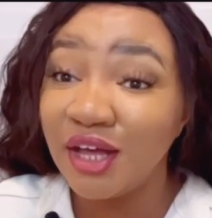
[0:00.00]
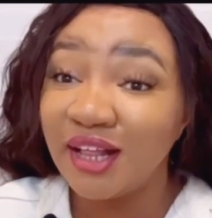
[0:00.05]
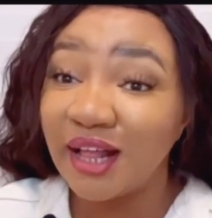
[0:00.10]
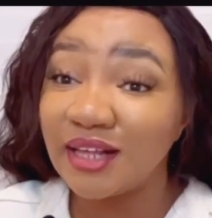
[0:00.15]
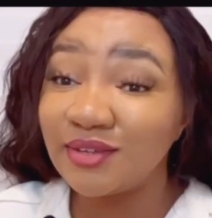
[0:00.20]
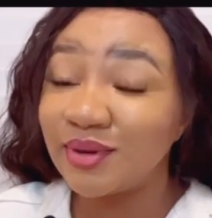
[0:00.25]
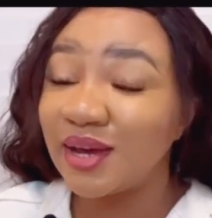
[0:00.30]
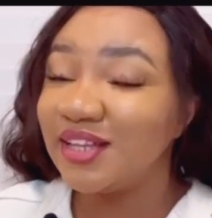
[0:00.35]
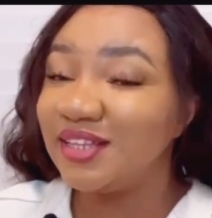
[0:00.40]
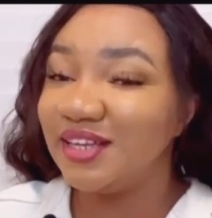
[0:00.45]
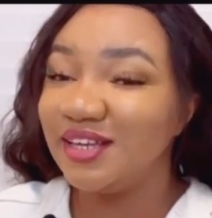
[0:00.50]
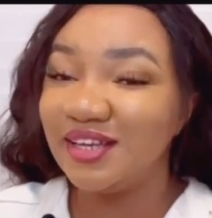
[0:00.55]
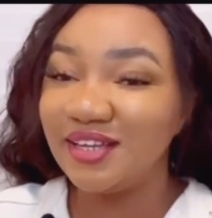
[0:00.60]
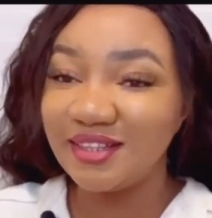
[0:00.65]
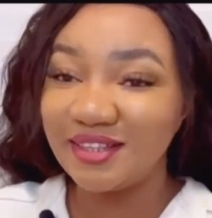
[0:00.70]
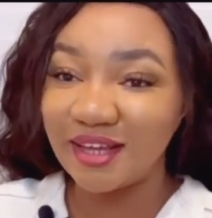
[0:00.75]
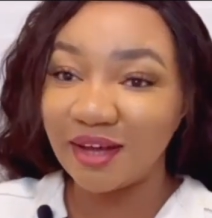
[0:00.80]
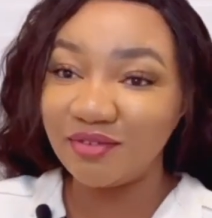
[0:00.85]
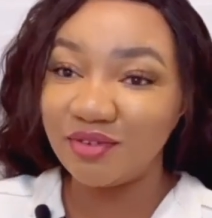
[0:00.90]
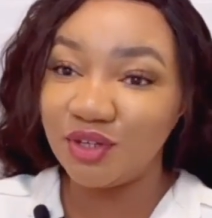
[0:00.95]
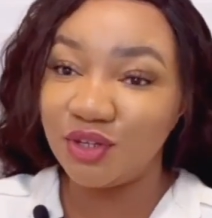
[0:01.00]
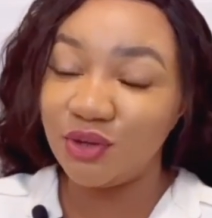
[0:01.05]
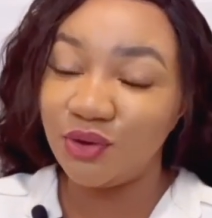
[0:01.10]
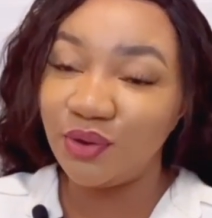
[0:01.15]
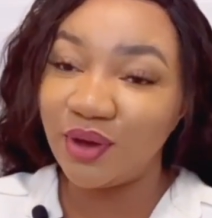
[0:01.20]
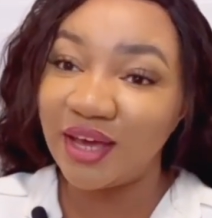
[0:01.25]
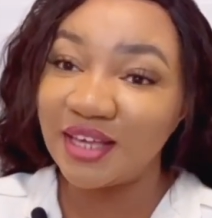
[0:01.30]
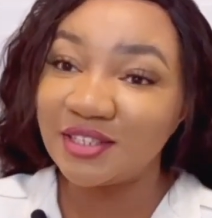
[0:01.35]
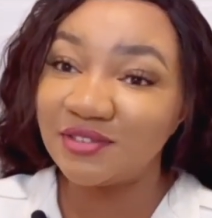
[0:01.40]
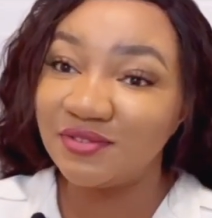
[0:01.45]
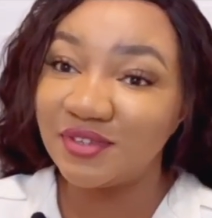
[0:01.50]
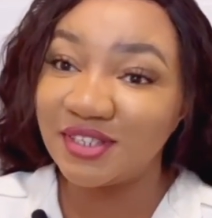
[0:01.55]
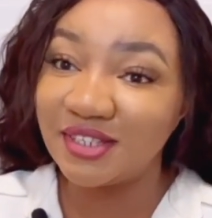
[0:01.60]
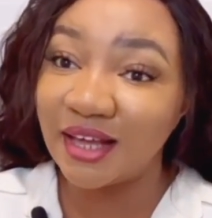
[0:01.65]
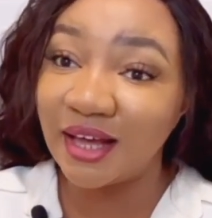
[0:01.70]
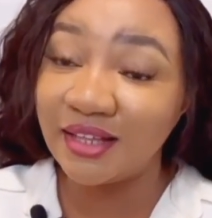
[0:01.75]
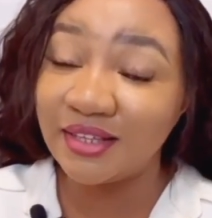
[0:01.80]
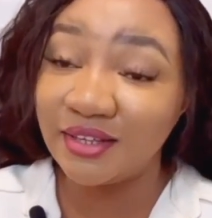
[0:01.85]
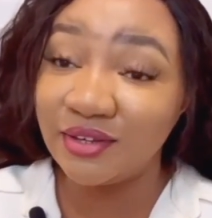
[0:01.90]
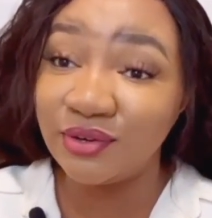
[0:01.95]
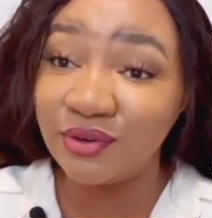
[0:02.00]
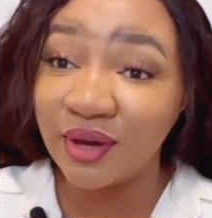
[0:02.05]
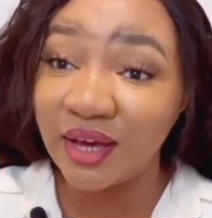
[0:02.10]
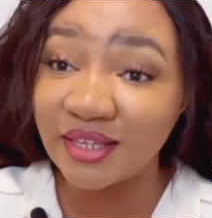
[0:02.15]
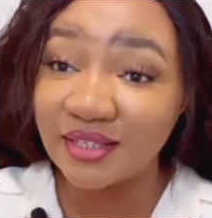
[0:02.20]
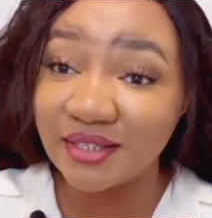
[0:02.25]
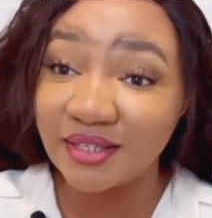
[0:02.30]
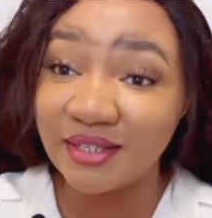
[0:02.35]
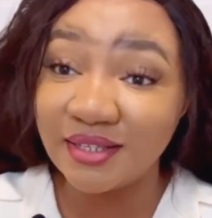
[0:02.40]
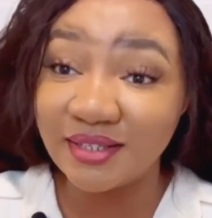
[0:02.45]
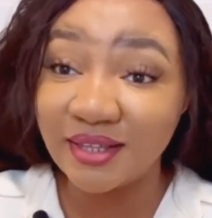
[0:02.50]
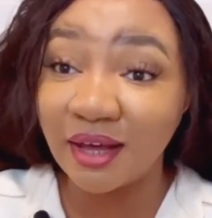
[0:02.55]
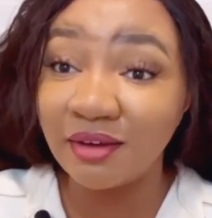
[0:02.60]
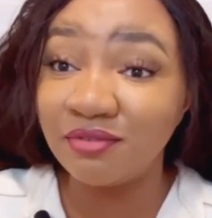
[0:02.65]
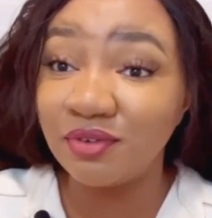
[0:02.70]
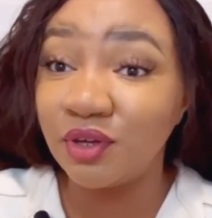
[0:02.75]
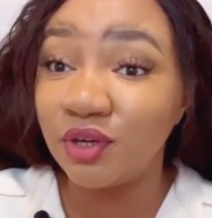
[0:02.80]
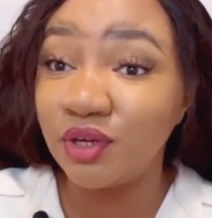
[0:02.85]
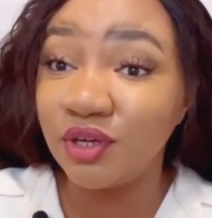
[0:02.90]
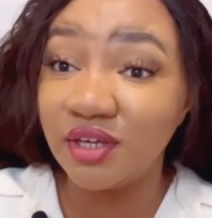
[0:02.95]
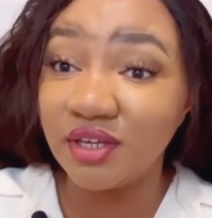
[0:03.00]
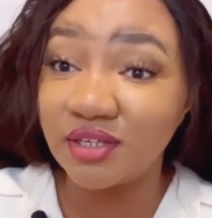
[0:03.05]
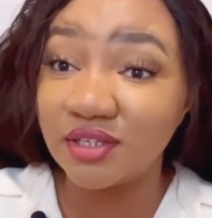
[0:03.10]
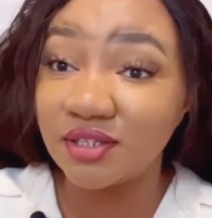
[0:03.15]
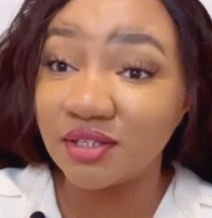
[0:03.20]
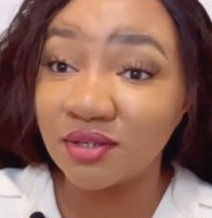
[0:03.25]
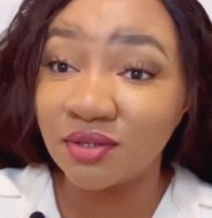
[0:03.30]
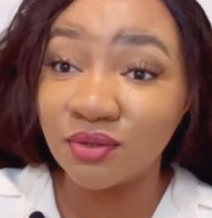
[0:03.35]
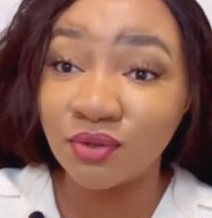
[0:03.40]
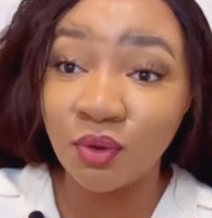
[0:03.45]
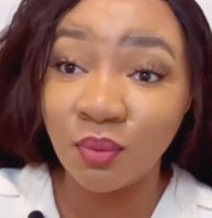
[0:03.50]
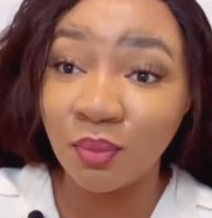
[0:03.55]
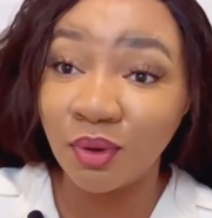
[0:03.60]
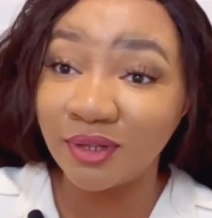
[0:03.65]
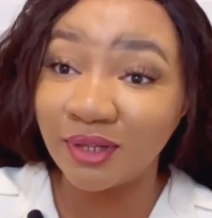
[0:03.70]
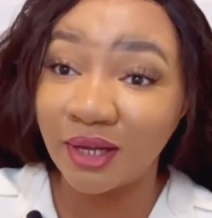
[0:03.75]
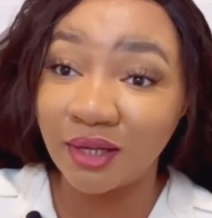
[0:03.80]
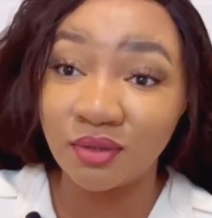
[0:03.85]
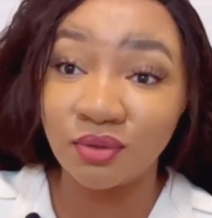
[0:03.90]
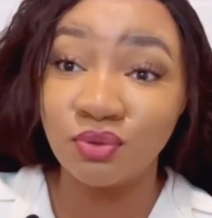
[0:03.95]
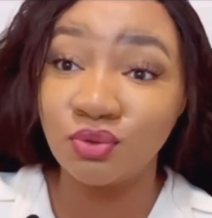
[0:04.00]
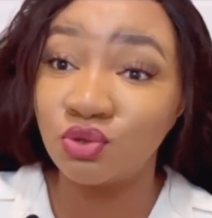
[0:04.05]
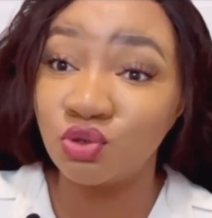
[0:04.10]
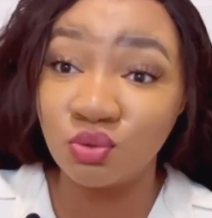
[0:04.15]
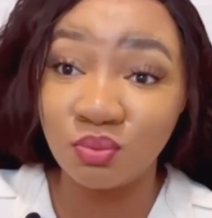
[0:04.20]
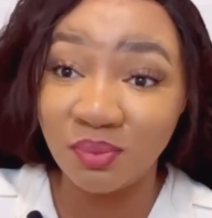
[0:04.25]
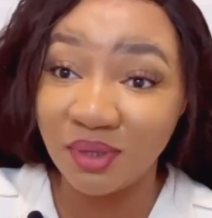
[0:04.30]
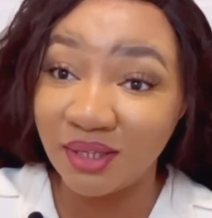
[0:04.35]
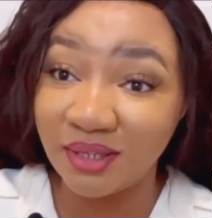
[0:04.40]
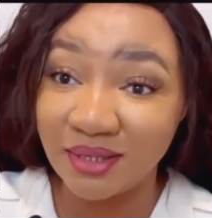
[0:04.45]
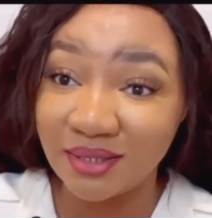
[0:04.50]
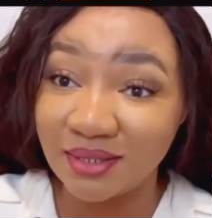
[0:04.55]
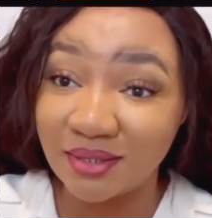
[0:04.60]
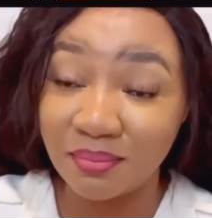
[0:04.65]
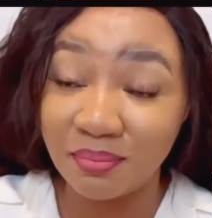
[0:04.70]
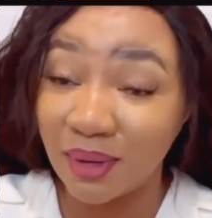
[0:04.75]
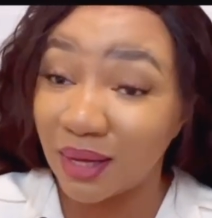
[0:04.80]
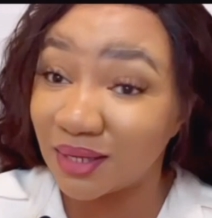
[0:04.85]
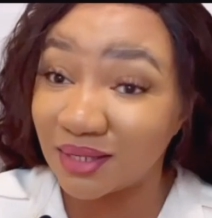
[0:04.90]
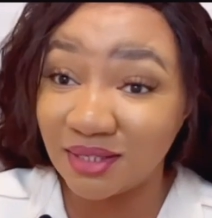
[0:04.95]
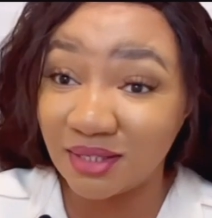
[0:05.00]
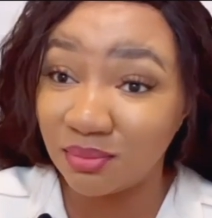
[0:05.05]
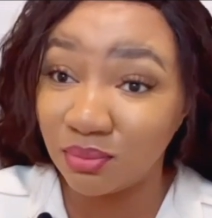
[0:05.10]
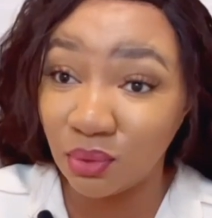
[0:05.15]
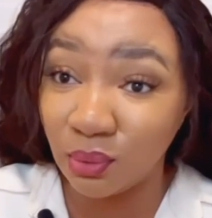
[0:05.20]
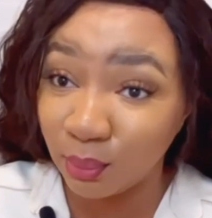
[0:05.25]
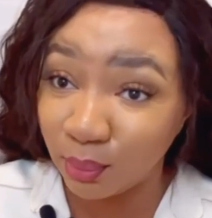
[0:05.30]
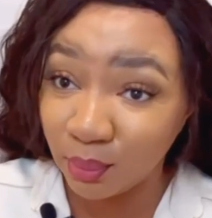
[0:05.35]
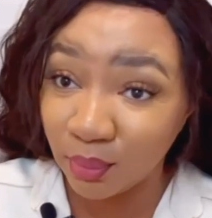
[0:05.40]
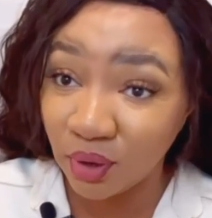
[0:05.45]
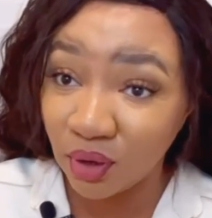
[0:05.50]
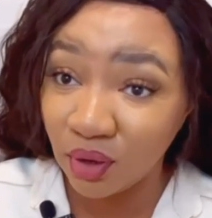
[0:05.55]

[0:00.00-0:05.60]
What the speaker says: That's why the interview, US visa, the US interview is no more than 2 minutes maximum,